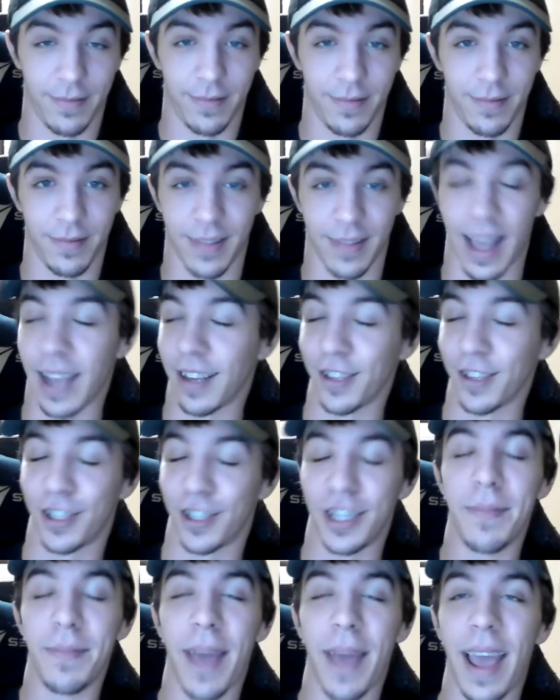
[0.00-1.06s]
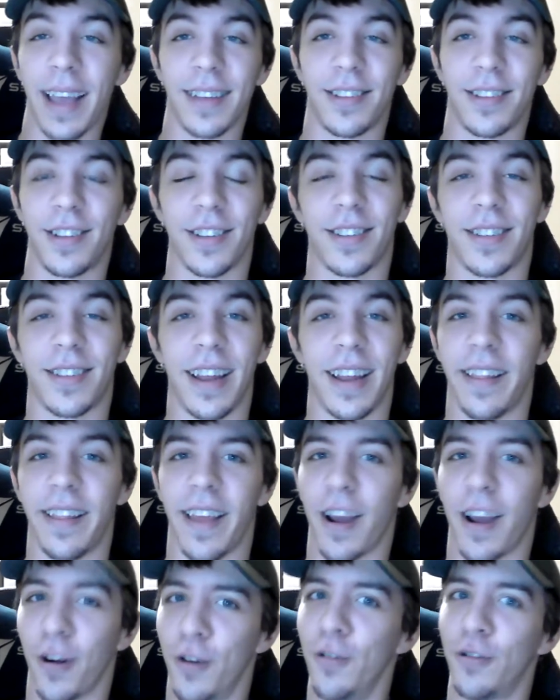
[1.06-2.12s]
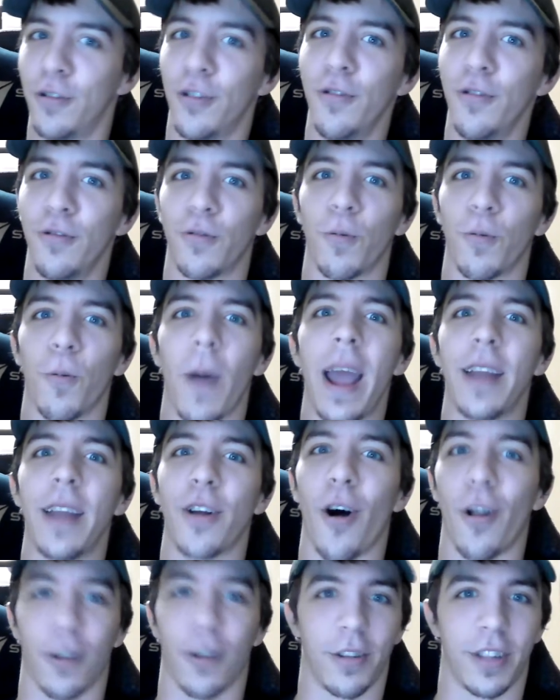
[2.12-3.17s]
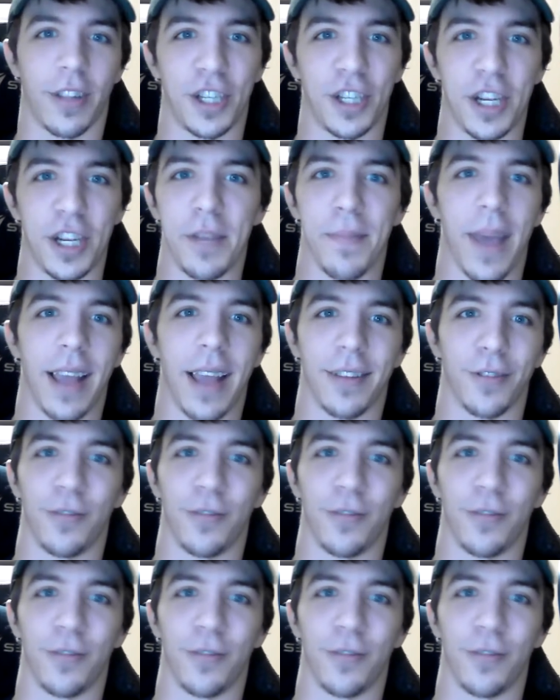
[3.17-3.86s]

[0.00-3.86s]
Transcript: Like, Jinbei is just sitting there. Who's way taller than Jinbei.